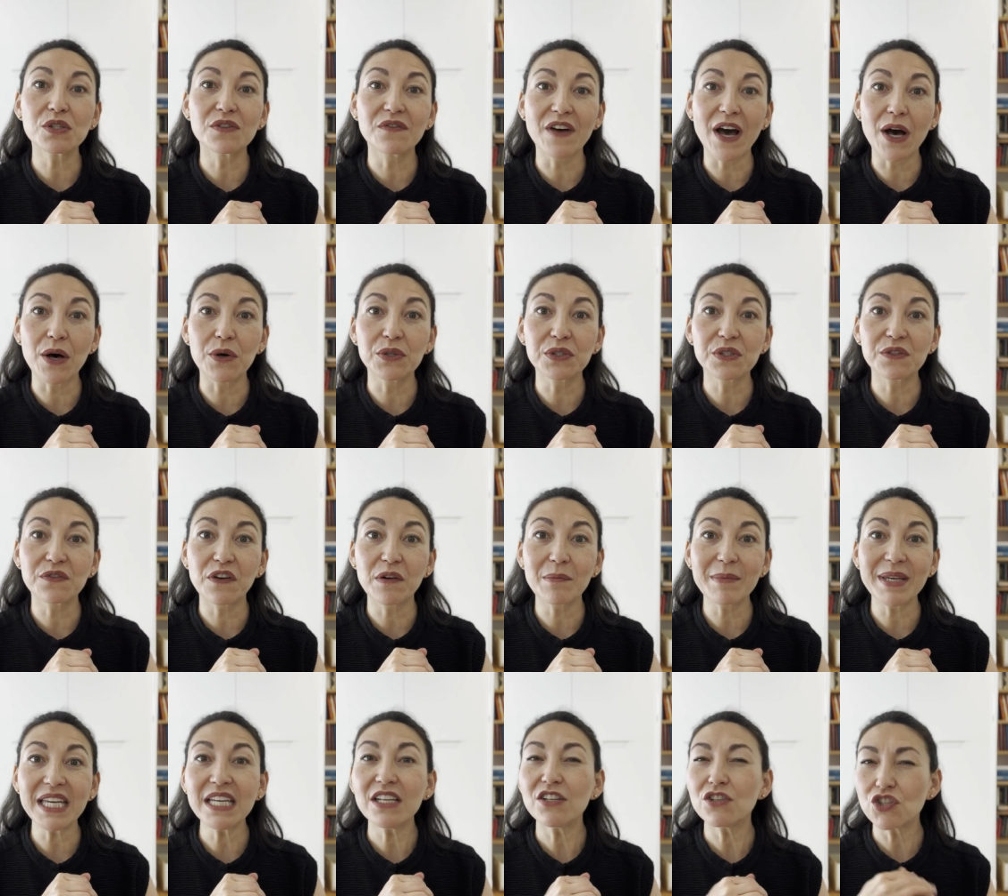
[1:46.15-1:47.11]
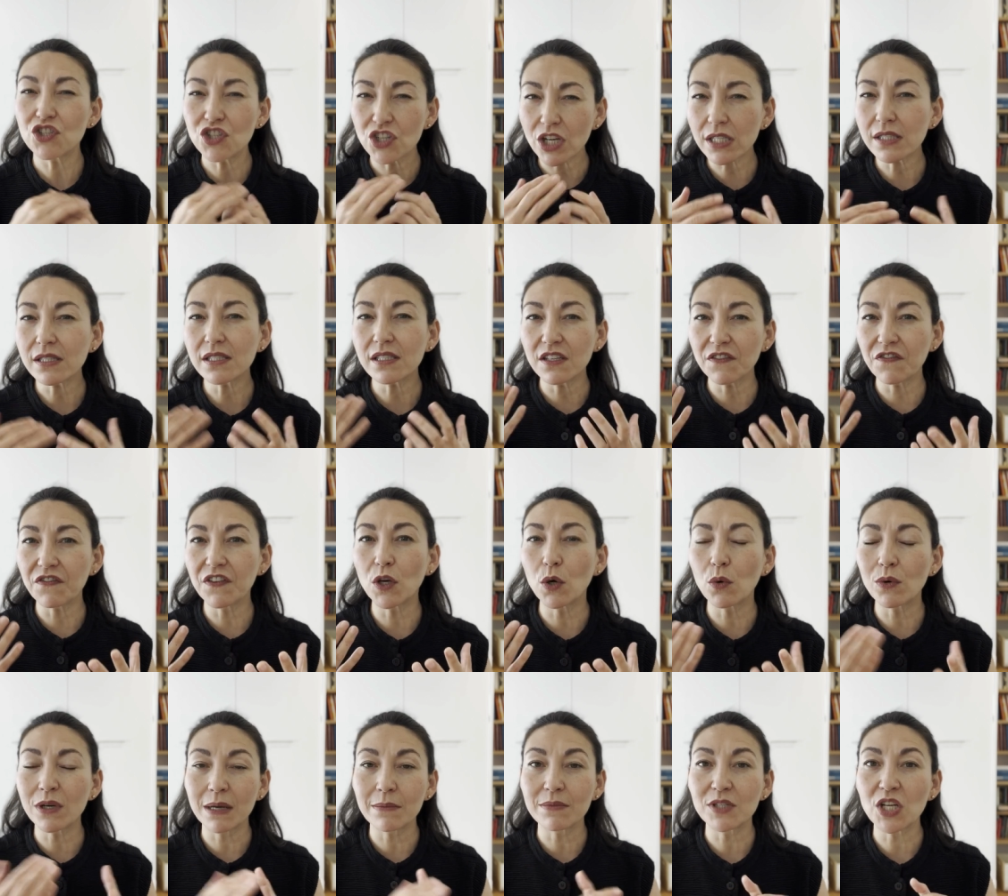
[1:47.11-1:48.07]
vowels for me just to feel
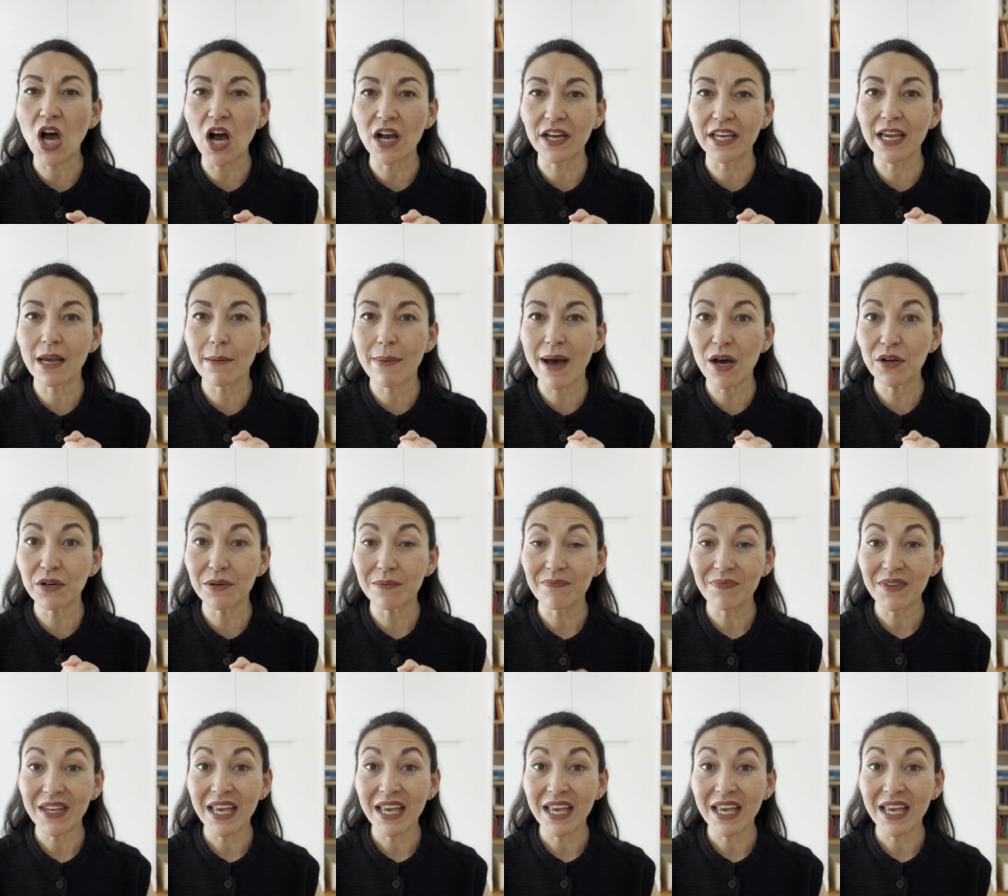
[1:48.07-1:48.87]
what I'm talking about.